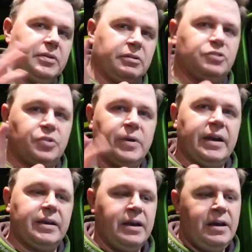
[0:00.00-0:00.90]
a little
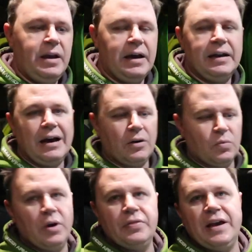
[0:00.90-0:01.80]
trick on how to
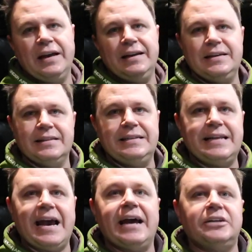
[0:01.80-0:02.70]
run that in the
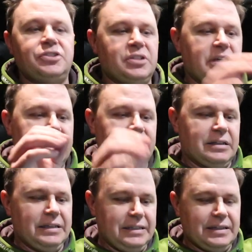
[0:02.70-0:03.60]
dash to kind of
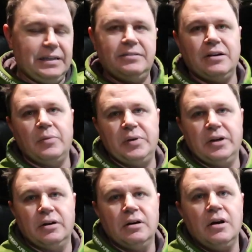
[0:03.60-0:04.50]
clean things up
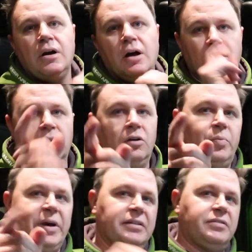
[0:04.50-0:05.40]
here a little
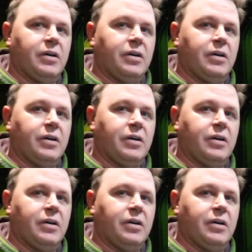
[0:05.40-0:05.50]
bit.